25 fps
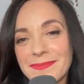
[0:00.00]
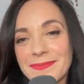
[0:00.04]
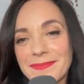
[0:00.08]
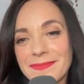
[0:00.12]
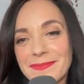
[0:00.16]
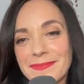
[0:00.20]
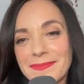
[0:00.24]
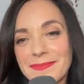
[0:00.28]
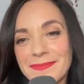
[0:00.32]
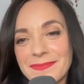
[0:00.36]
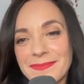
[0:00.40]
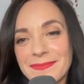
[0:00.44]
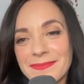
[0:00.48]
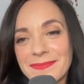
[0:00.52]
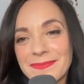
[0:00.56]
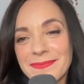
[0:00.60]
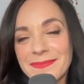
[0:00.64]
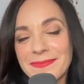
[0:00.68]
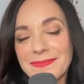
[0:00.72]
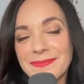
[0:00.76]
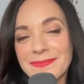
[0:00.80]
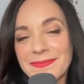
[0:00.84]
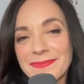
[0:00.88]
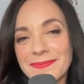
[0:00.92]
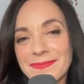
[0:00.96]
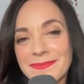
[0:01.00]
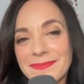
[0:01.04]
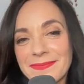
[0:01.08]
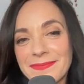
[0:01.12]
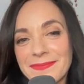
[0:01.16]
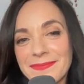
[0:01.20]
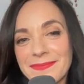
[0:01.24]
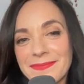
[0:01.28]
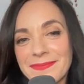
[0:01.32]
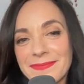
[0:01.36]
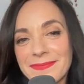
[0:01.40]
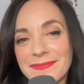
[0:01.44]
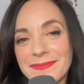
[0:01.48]

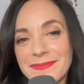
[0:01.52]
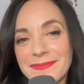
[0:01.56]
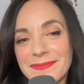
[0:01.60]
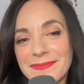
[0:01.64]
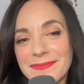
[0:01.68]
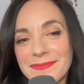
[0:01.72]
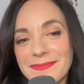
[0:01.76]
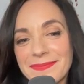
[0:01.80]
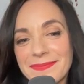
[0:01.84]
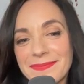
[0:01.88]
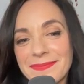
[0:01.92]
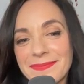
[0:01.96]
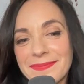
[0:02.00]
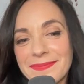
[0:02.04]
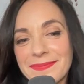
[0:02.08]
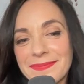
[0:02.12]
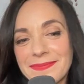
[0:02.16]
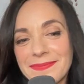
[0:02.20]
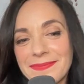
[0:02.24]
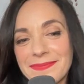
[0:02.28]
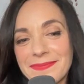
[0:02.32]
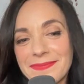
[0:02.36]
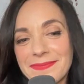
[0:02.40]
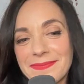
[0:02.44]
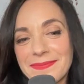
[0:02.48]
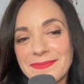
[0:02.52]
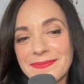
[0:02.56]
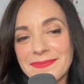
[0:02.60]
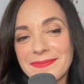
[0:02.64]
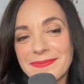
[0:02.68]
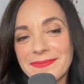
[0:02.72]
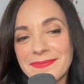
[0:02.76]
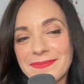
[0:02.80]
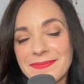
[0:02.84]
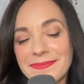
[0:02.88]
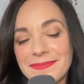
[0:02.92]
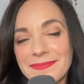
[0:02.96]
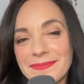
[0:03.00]

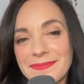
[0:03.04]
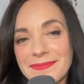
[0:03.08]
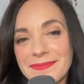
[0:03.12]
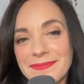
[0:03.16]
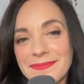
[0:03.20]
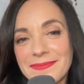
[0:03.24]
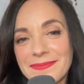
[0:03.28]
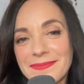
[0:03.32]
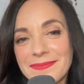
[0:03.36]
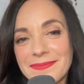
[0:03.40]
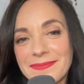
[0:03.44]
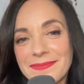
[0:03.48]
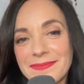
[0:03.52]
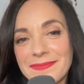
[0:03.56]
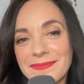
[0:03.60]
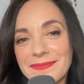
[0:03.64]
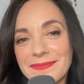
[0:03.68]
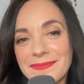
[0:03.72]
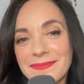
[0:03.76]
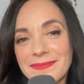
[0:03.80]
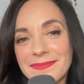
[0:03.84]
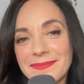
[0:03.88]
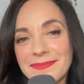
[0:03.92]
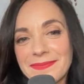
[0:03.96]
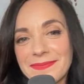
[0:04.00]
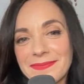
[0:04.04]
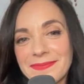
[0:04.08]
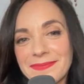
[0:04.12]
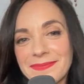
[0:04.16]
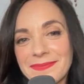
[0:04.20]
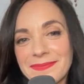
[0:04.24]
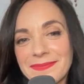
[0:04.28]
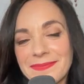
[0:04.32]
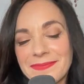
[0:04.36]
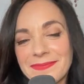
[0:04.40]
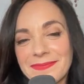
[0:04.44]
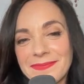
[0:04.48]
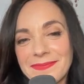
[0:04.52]

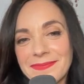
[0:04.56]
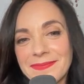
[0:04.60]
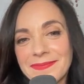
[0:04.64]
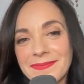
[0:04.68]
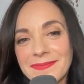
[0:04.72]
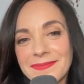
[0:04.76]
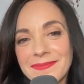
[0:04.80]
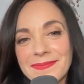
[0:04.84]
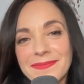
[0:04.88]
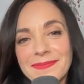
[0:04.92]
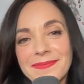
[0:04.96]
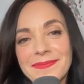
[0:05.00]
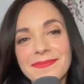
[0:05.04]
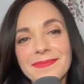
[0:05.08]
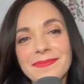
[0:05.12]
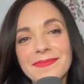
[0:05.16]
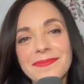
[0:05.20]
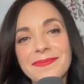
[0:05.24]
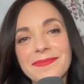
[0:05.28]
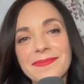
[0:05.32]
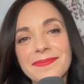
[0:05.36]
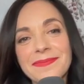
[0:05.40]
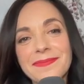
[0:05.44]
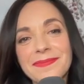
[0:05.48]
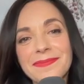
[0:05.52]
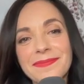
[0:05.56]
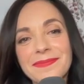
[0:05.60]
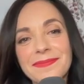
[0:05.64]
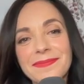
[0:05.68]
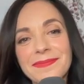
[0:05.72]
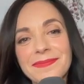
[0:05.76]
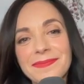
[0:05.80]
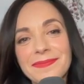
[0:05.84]
The person shown says nothing.